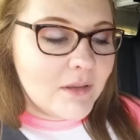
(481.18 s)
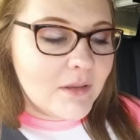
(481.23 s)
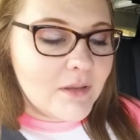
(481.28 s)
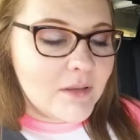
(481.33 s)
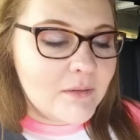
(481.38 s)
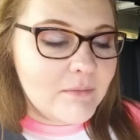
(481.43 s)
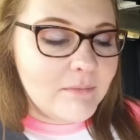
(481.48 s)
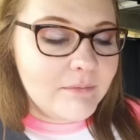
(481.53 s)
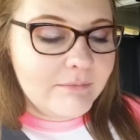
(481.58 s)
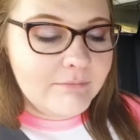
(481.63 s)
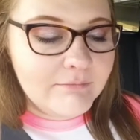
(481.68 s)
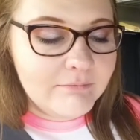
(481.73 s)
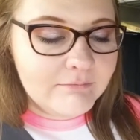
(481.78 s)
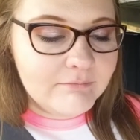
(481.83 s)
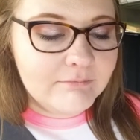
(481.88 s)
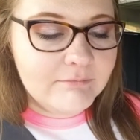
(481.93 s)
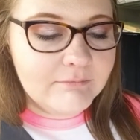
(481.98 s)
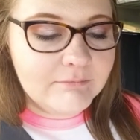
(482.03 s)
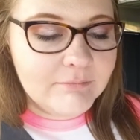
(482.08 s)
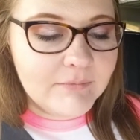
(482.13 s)

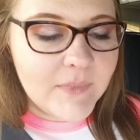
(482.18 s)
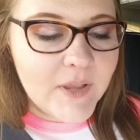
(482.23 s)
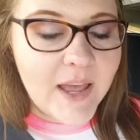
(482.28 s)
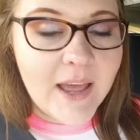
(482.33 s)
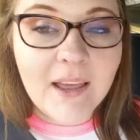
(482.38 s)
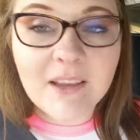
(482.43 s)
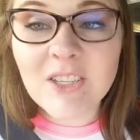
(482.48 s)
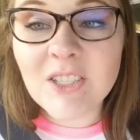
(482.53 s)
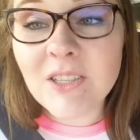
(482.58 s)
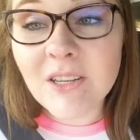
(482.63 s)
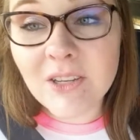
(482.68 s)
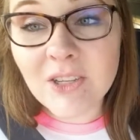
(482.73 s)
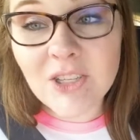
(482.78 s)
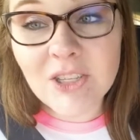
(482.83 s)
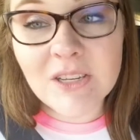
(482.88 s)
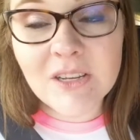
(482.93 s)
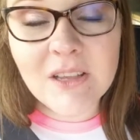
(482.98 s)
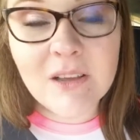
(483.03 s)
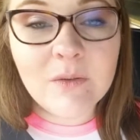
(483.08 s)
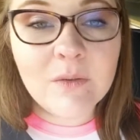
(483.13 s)
um, yeah I just thought I'd
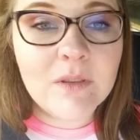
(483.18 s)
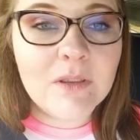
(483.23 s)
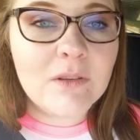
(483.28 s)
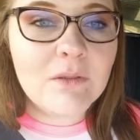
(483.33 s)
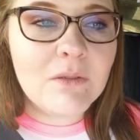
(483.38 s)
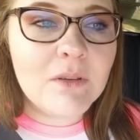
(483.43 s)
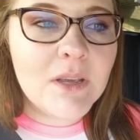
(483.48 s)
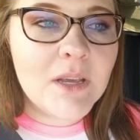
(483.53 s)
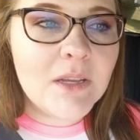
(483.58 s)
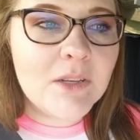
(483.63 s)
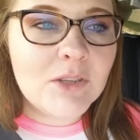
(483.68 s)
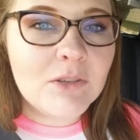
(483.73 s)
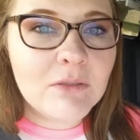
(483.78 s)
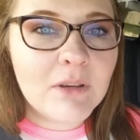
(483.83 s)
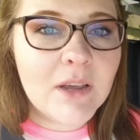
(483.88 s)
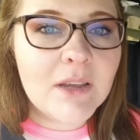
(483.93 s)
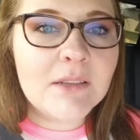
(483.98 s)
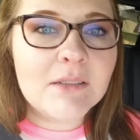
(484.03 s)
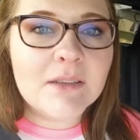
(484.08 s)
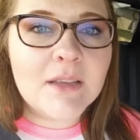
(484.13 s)
share that with you in case you
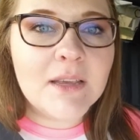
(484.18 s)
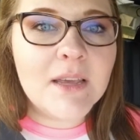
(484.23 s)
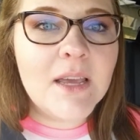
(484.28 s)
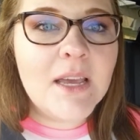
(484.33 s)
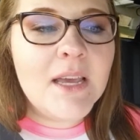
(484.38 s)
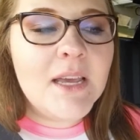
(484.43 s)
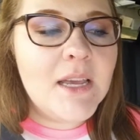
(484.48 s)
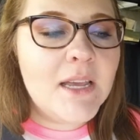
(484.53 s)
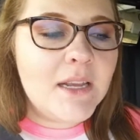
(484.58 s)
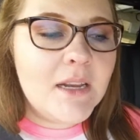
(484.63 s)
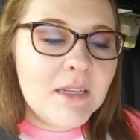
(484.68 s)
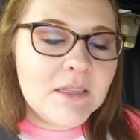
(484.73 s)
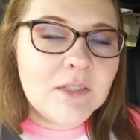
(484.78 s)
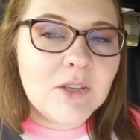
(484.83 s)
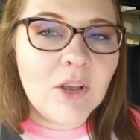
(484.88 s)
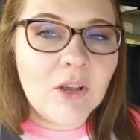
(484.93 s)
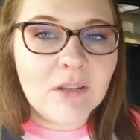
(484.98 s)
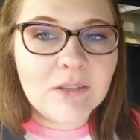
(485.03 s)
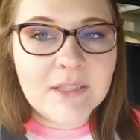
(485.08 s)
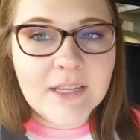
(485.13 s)
guys like and it's
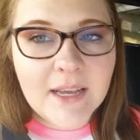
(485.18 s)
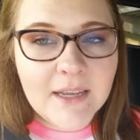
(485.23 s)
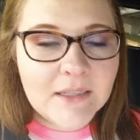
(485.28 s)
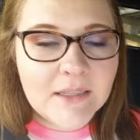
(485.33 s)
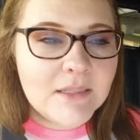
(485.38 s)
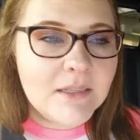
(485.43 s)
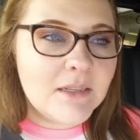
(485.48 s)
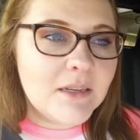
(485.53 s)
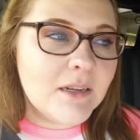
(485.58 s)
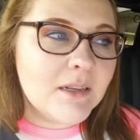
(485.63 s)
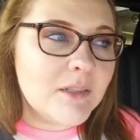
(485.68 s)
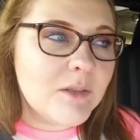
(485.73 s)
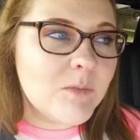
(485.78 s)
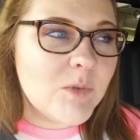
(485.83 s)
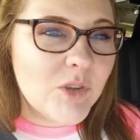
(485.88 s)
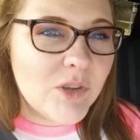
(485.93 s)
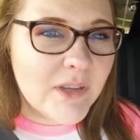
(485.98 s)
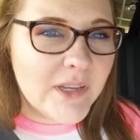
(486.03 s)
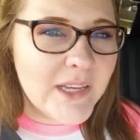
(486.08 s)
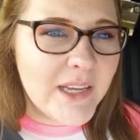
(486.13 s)
all tax
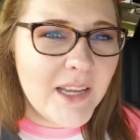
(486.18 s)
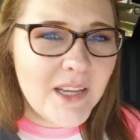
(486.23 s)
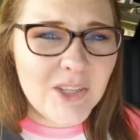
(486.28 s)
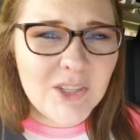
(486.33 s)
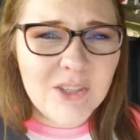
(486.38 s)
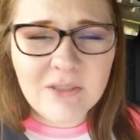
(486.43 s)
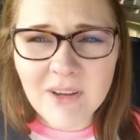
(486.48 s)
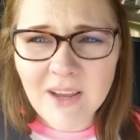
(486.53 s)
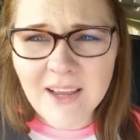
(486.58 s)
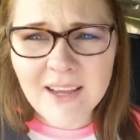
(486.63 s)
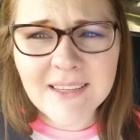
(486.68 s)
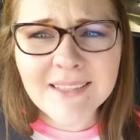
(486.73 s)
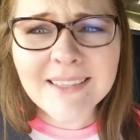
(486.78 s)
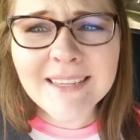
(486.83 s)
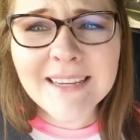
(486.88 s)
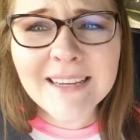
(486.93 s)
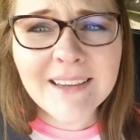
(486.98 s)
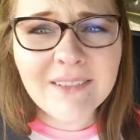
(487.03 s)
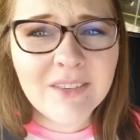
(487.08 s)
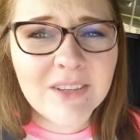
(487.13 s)
deductible in case you guys
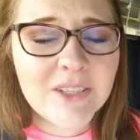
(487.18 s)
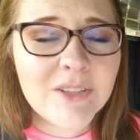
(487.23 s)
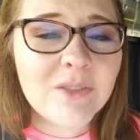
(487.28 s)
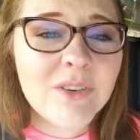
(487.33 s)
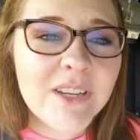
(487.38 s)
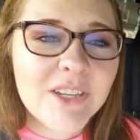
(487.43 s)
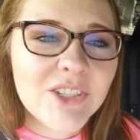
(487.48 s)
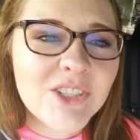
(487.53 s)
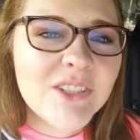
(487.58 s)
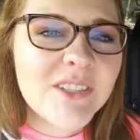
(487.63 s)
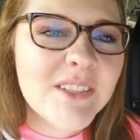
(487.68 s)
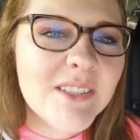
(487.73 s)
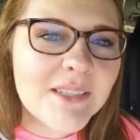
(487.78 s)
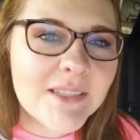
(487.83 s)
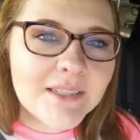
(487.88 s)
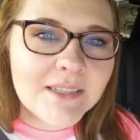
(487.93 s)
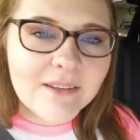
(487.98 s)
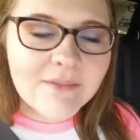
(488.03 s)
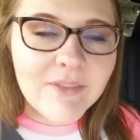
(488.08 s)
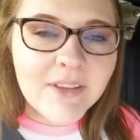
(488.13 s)
like giving donations
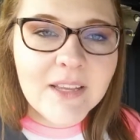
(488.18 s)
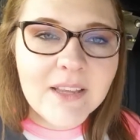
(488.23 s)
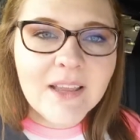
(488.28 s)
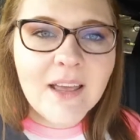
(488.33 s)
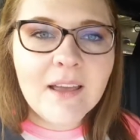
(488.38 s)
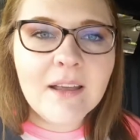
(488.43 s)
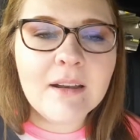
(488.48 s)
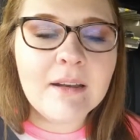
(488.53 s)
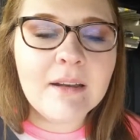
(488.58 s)
and stuff like that